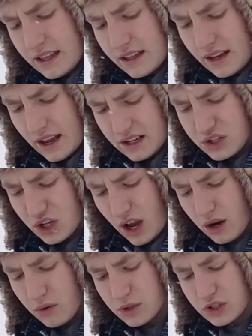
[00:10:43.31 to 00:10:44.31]
The next
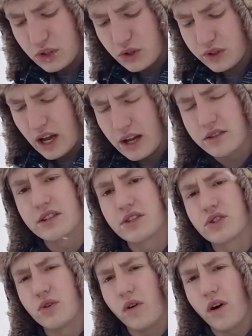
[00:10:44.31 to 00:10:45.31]
shot was
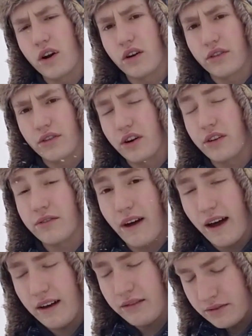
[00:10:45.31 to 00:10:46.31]

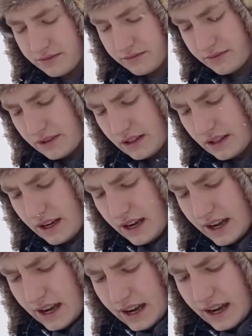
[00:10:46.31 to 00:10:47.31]
2,235.
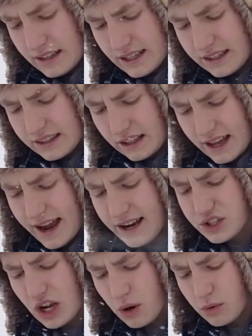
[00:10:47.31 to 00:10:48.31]
And then the last
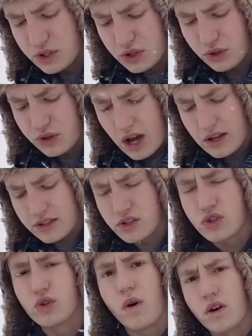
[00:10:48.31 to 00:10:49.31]
shot was
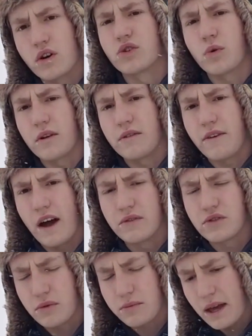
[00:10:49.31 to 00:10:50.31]

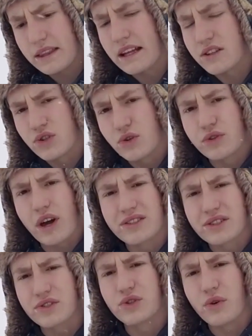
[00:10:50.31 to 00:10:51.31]
2,225. So about that
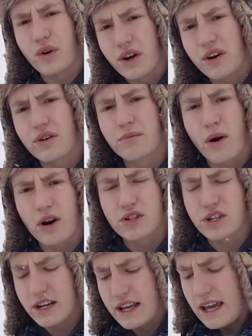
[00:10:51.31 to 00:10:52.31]
2,200
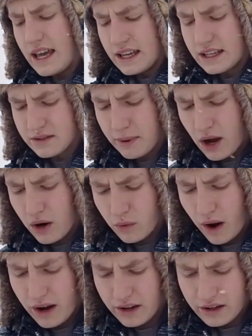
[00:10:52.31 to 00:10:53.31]
margin is about
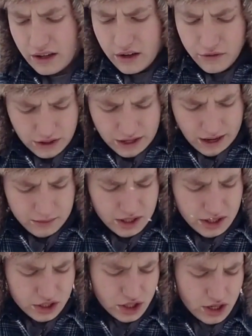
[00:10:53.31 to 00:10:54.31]
right for the
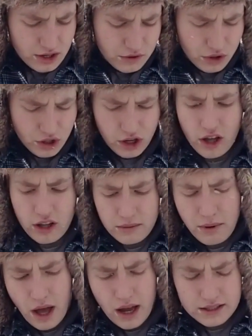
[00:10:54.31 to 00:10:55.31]
ammunition. If you look on the
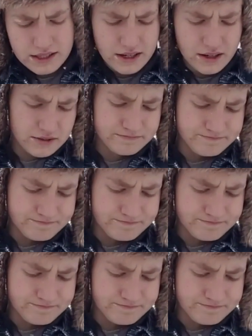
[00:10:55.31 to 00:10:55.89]
box here